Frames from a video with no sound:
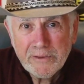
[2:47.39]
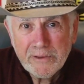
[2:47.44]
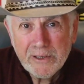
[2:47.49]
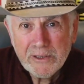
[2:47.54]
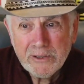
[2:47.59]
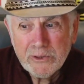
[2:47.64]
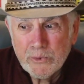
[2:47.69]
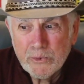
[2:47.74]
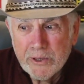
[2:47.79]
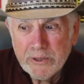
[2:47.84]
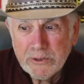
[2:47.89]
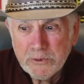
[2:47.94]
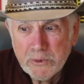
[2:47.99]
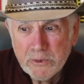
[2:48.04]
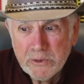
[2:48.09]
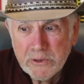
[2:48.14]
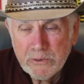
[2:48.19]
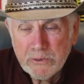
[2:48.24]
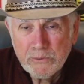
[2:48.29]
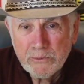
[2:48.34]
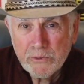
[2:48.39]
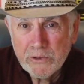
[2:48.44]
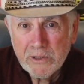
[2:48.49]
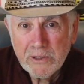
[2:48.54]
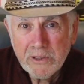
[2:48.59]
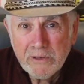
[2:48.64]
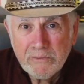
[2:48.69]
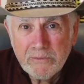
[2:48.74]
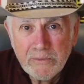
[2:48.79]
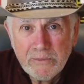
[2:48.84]
Otherwise, we
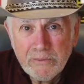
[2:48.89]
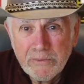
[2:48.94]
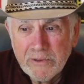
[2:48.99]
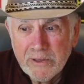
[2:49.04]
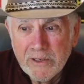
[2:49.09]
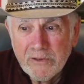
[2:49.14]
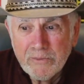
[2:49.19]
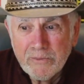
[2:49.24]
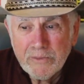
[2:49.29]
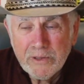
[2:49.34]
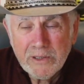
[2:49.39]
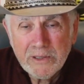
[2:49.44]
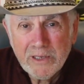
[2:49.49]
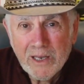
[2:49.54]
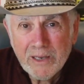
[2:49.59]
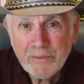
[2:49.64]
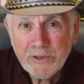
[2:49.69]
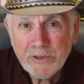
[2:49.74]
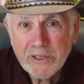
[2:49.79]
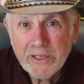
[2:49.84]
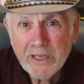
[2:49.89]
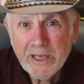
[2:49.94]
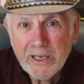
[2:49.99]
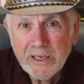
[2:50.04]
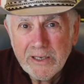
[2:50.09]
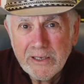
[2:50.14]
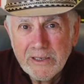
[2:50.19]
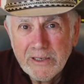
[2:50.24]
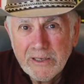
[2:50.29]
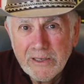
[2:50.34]
wouldn't even give them the time of
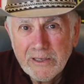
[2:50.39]
day.